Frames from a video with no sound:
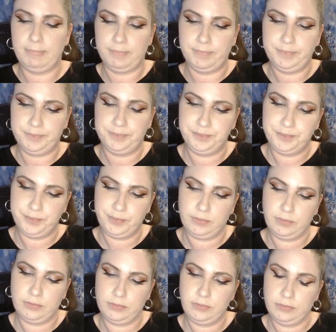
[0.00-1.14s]

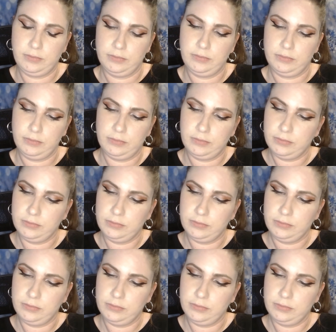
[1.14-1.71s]
(no one is talking)